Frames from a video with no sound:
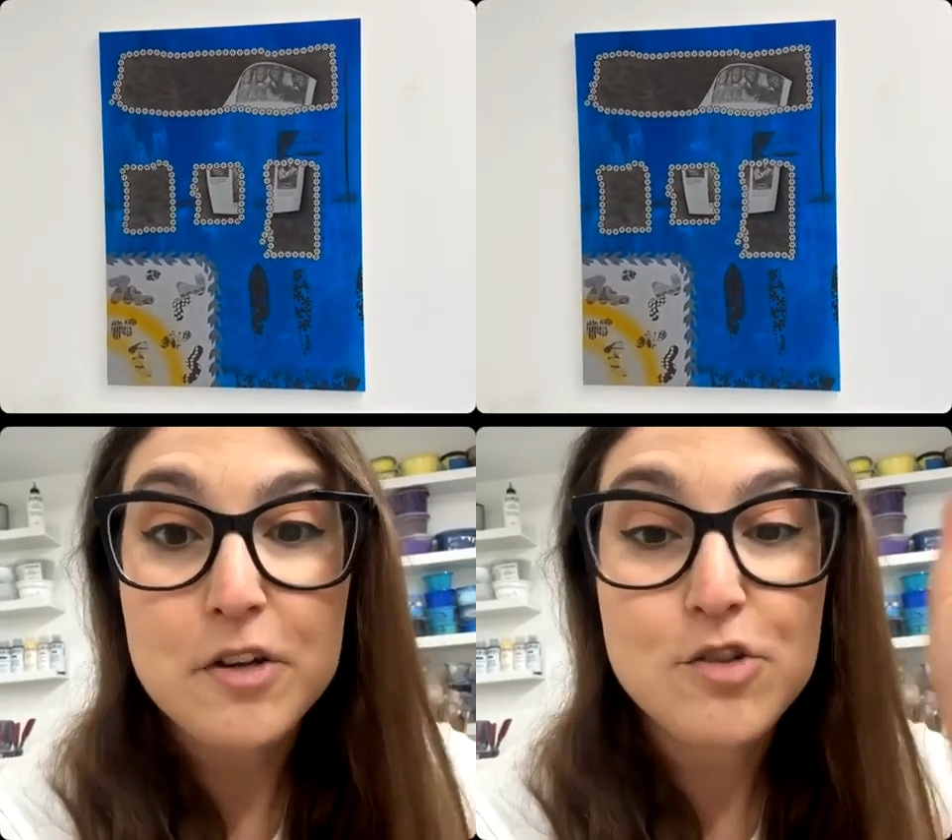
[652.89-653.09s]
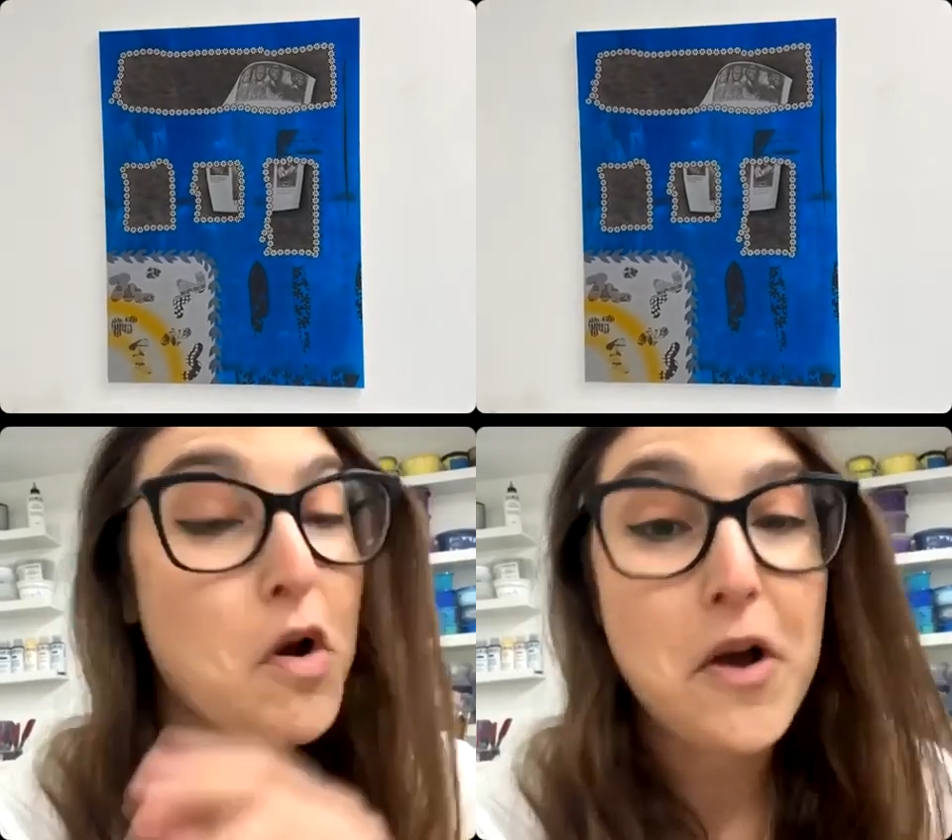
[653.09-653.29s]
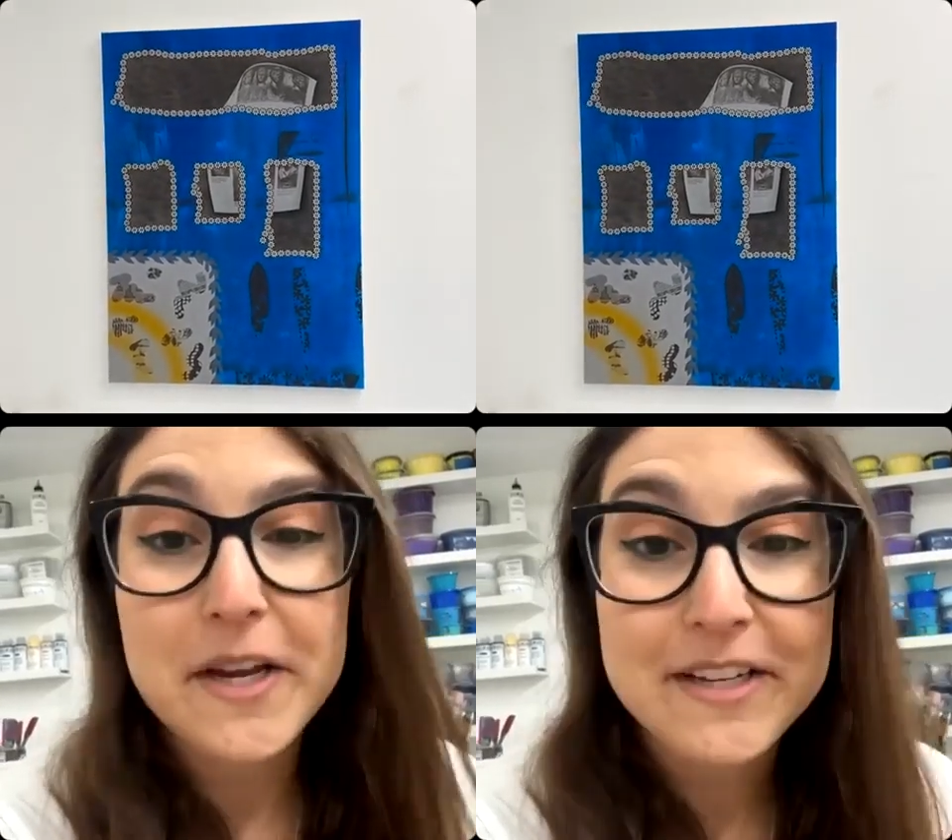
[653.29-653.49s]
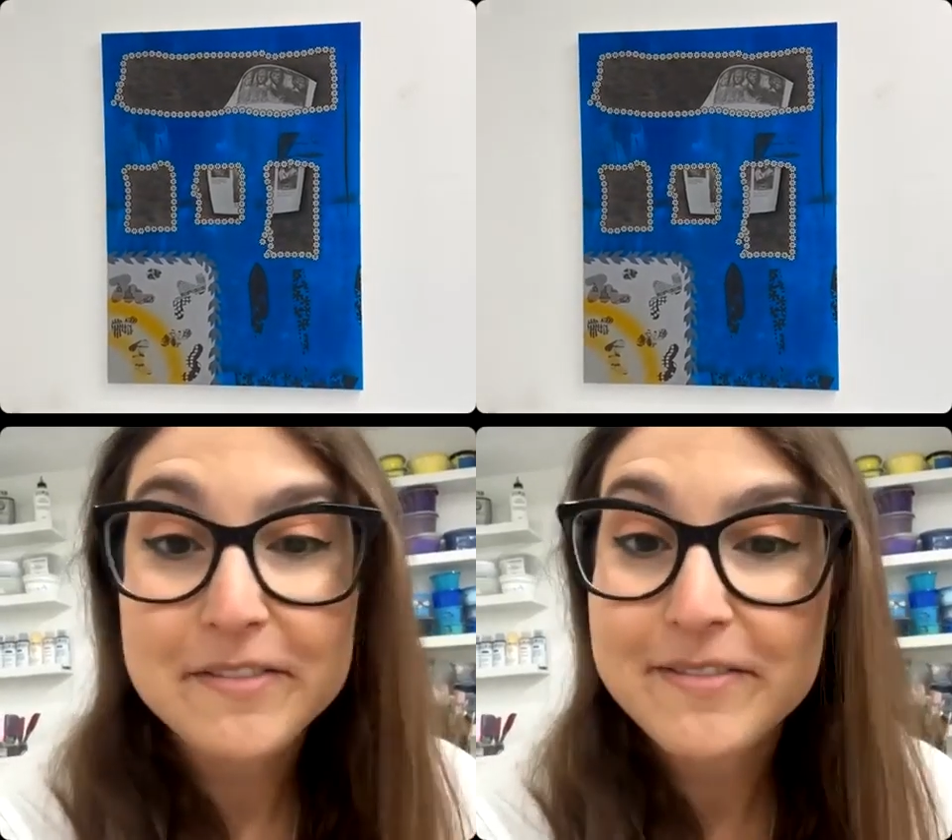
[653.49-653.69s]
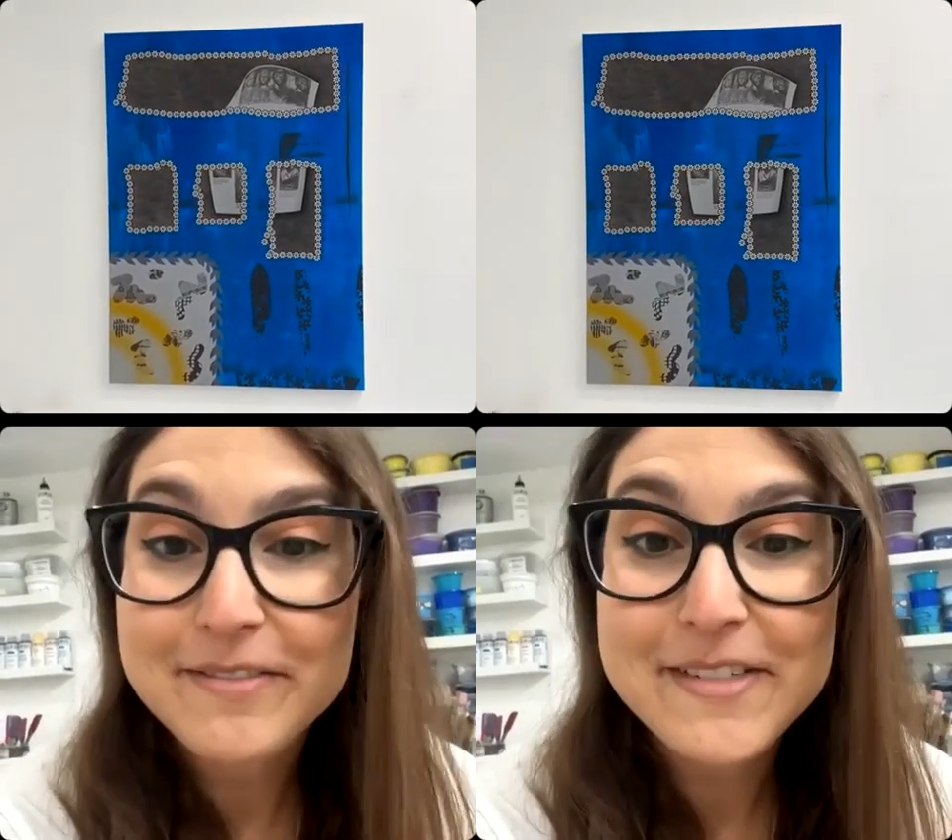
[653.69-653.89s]
drawing
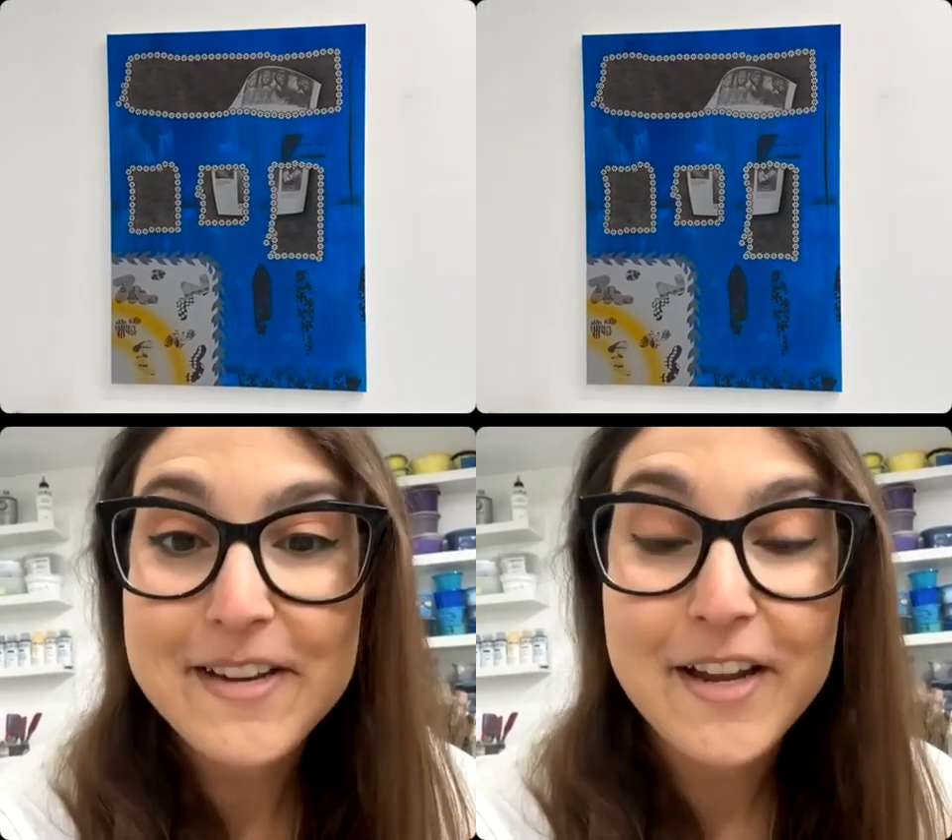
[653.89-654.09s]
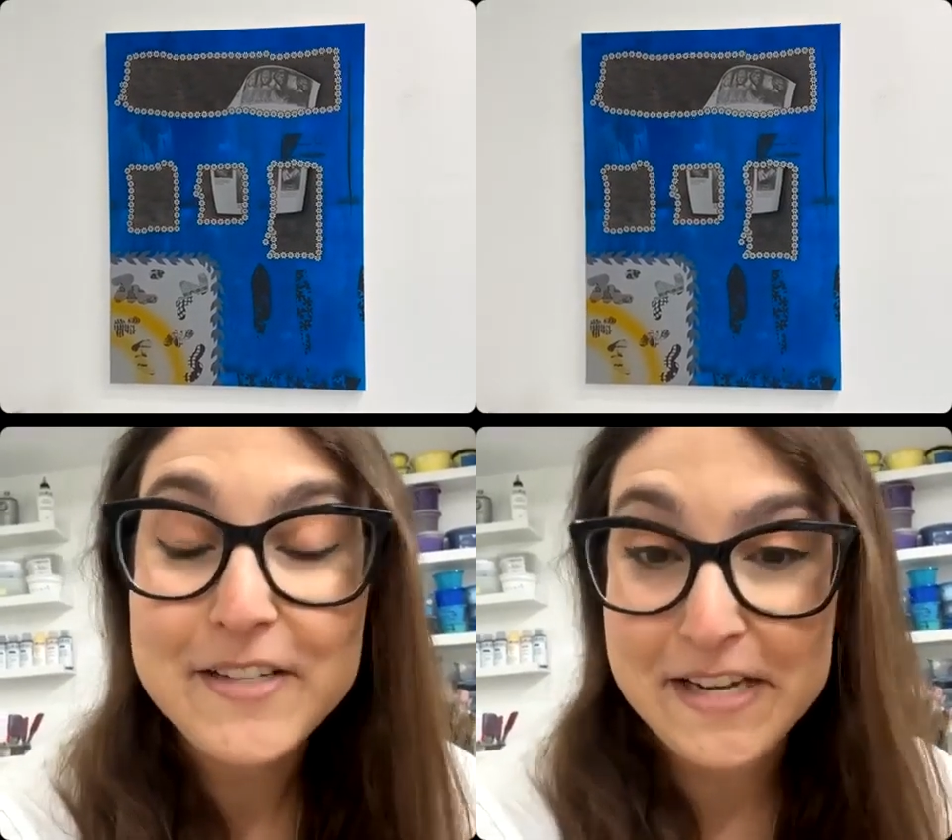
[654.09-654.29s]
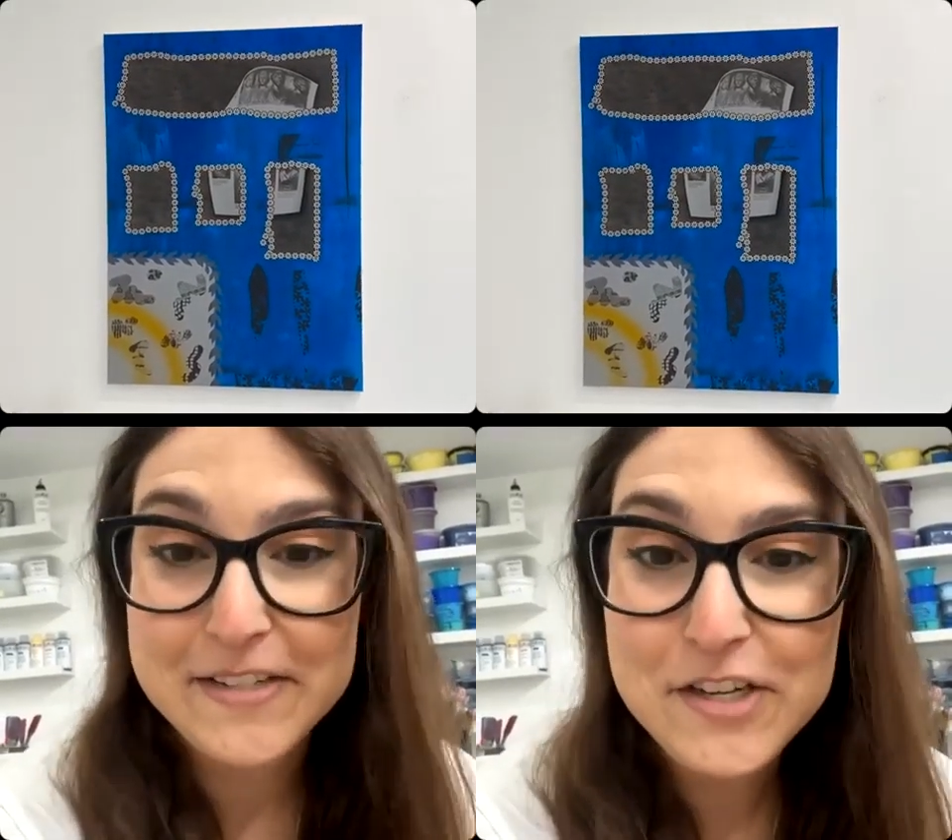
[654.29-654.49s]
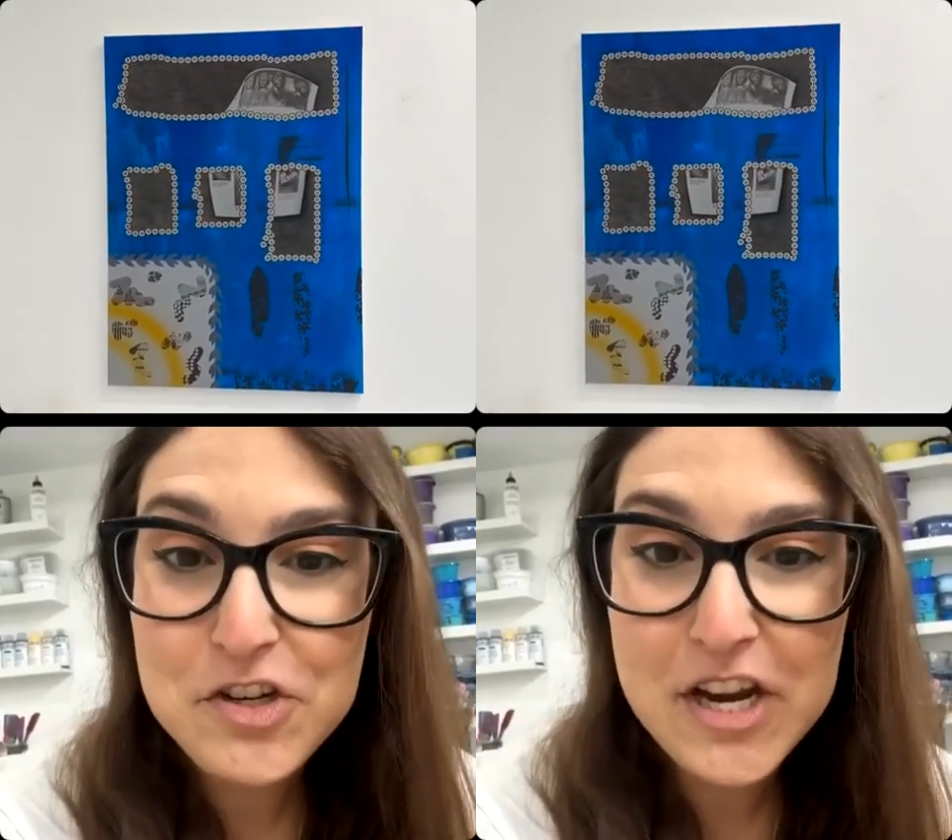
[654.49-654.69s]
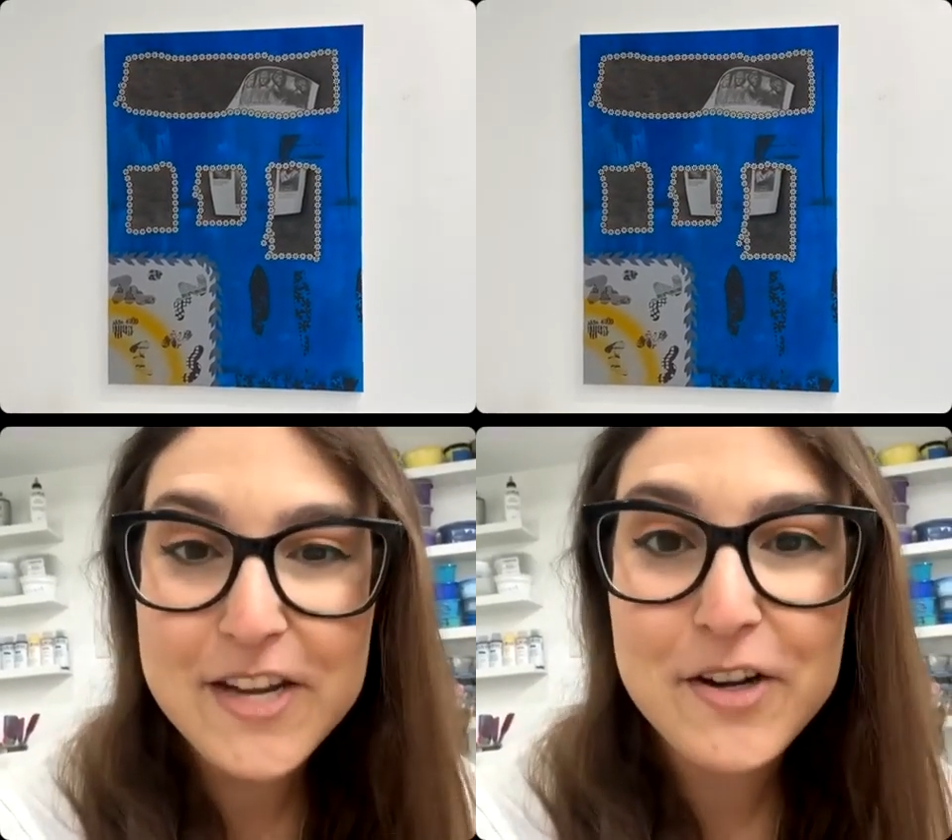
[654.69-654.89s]
a daisy
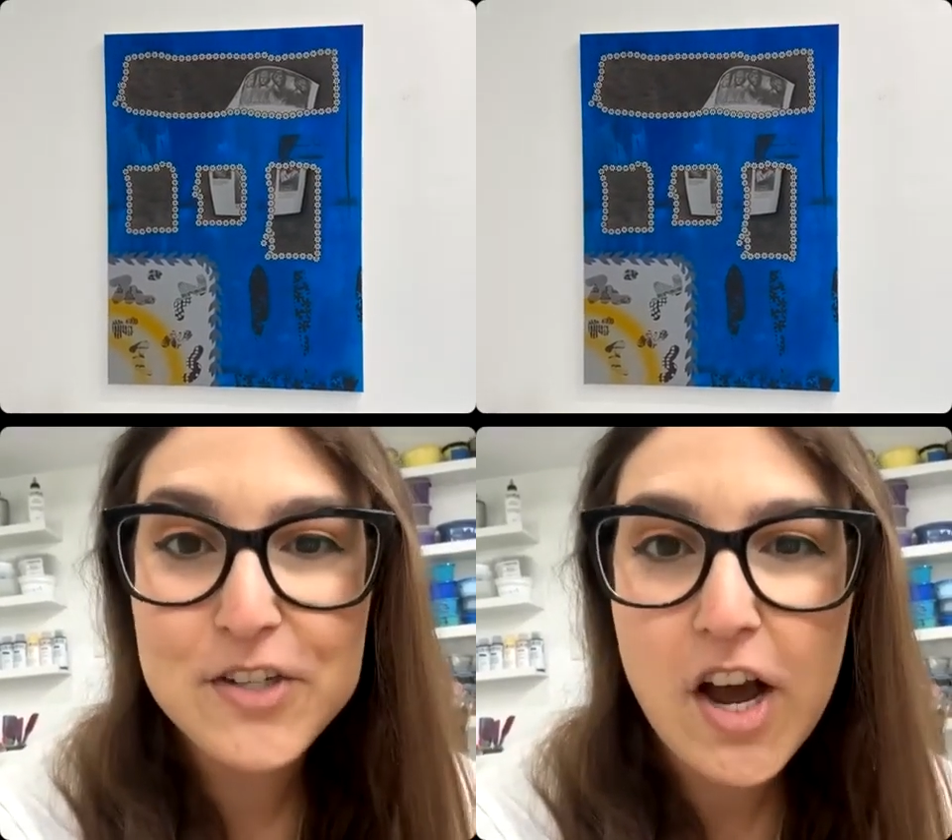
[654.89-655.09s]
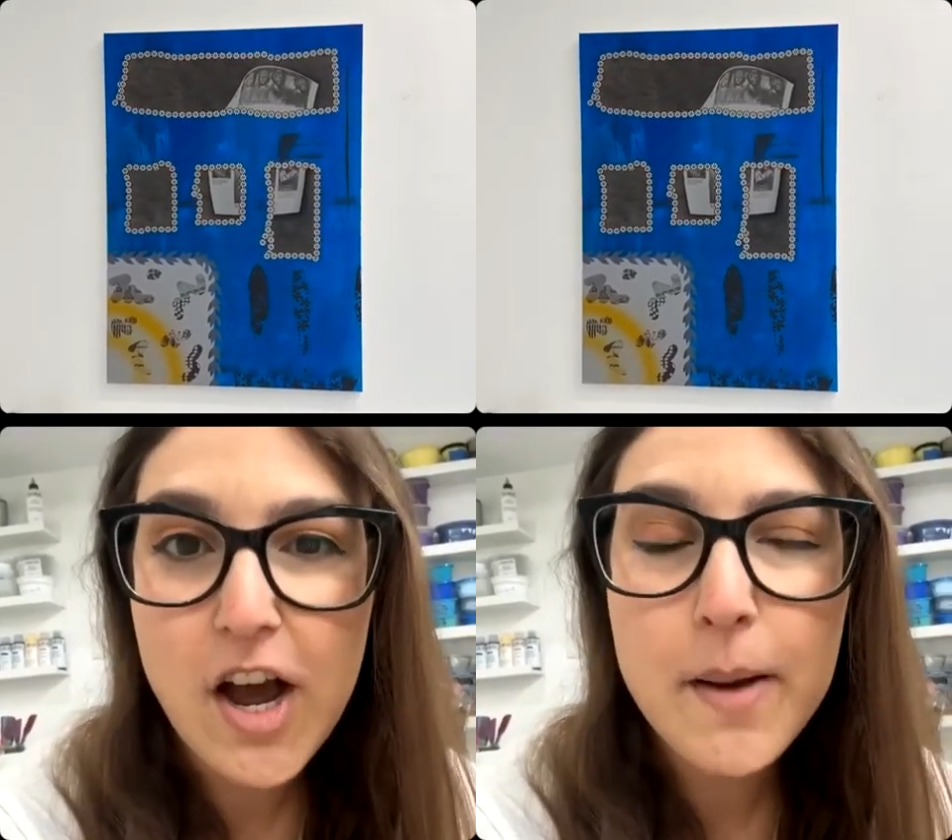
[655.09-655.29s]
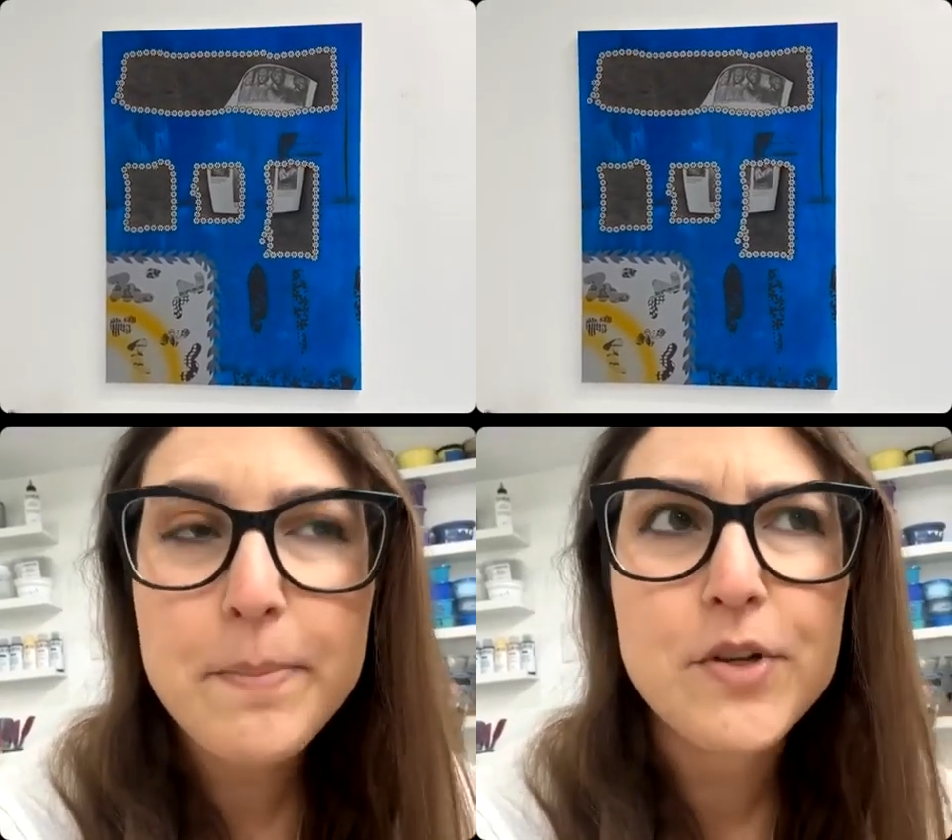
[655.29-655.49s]
chain on top.